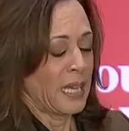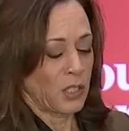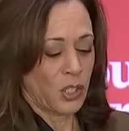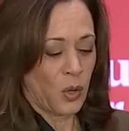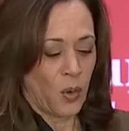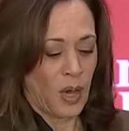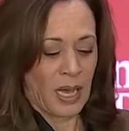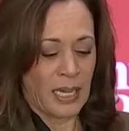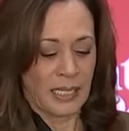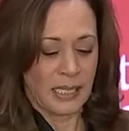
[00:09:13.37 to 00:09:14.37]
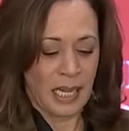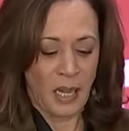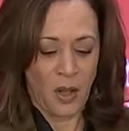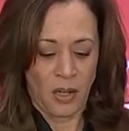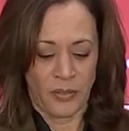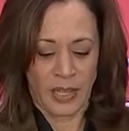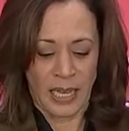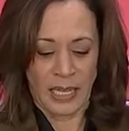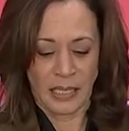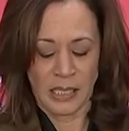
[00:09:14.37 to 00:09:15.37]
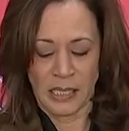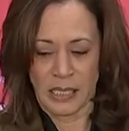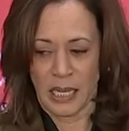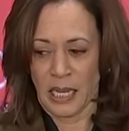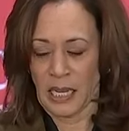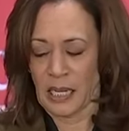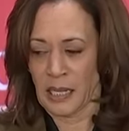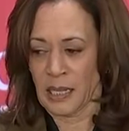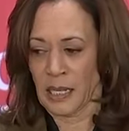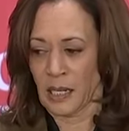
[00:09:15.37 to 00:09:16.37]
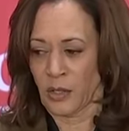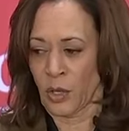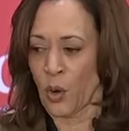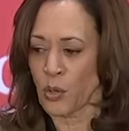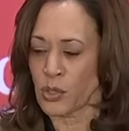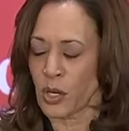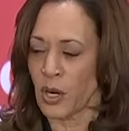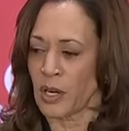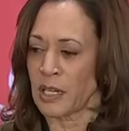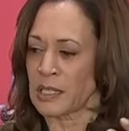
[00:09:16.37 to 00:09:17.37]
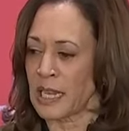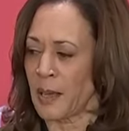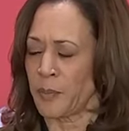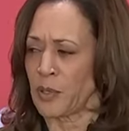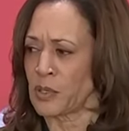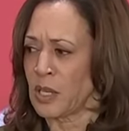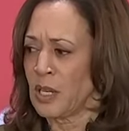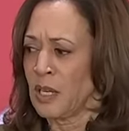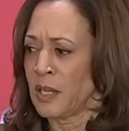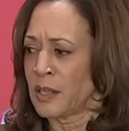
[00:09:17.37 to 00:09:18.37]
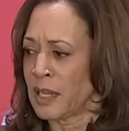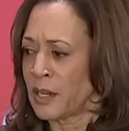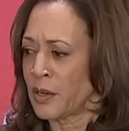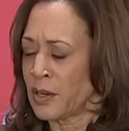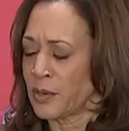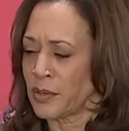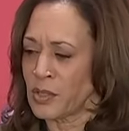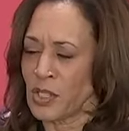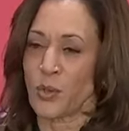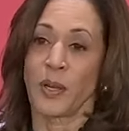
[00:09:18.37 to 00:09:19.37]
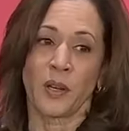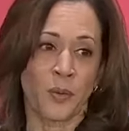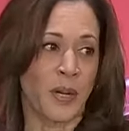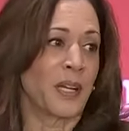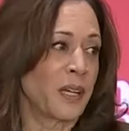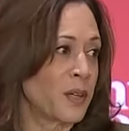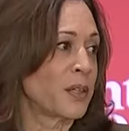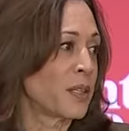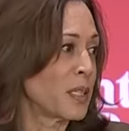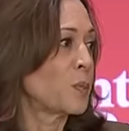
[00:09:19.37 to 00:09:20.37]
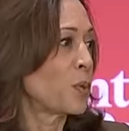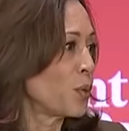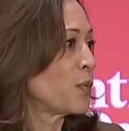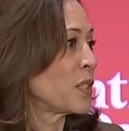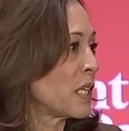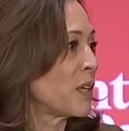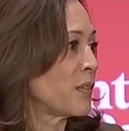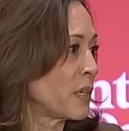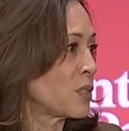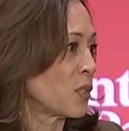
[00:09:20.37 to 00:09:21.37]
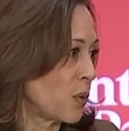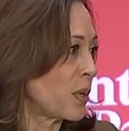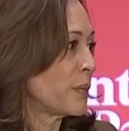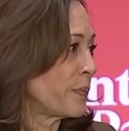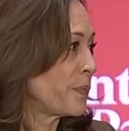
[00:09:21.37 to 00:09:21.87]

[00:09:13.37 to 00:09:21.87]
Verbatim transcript: And so I say all of that to say that those are examples that are situated right here in this beautiful state of Arizona.